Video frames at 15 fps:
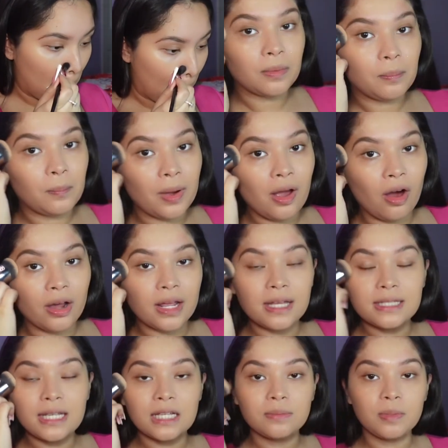My
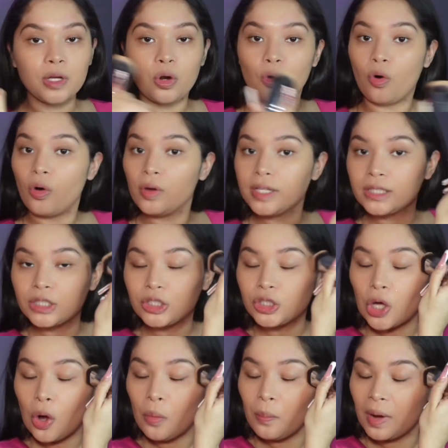audience has been growing
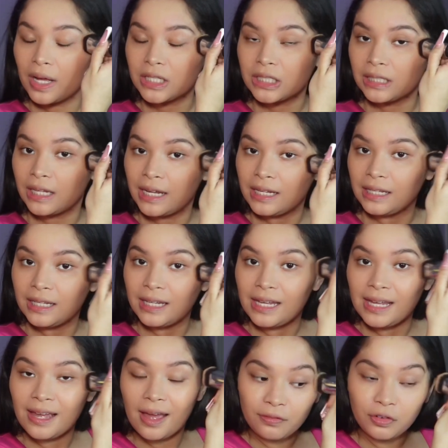so much
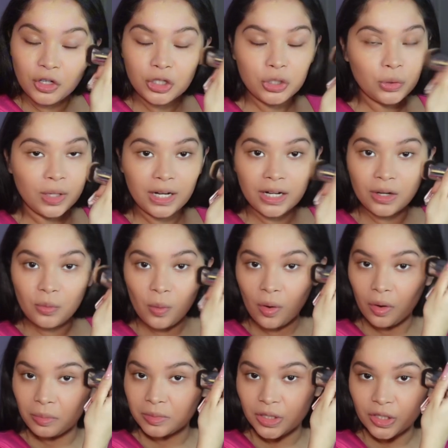lately. If you're new here,
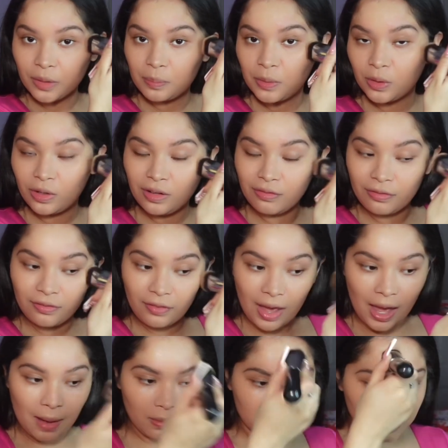welcome to the beauty
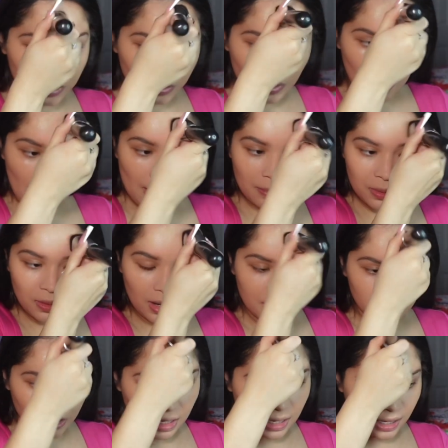fam. I'm so happy you
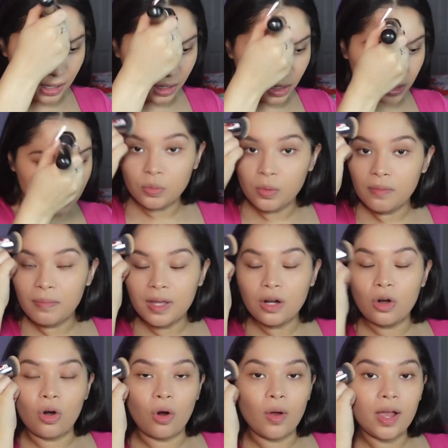guys are here. We've been
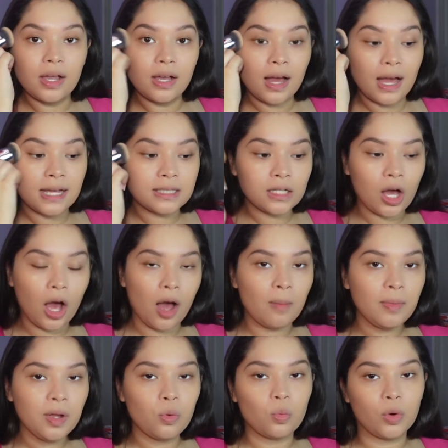growing, guys.
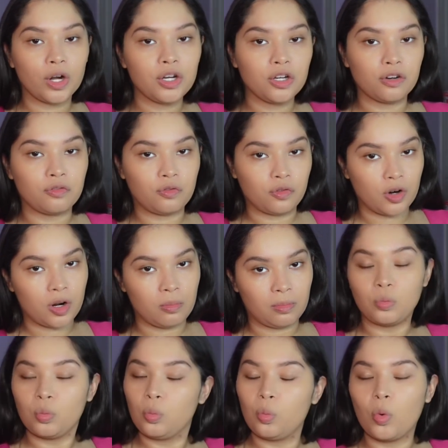Comment where you're from.
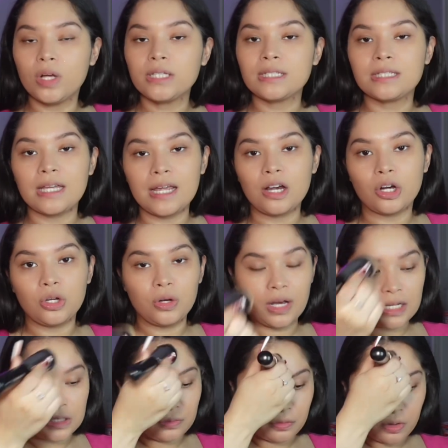Like, what state are you
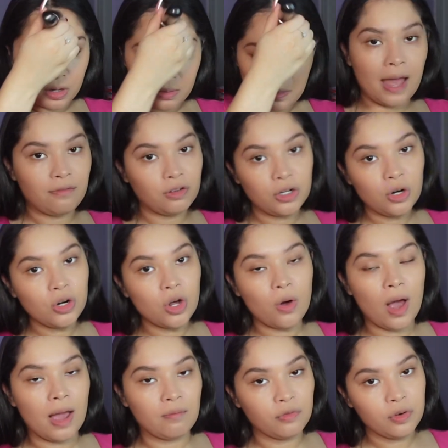guys from? If you don't know,
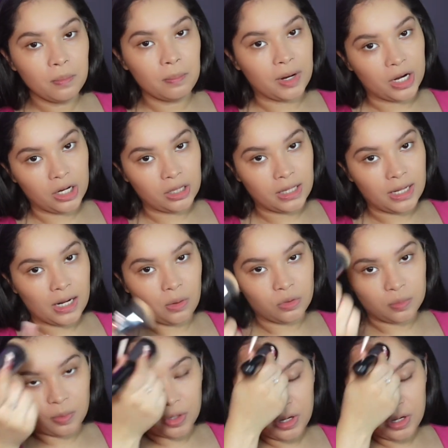I'm from Maryland. I was born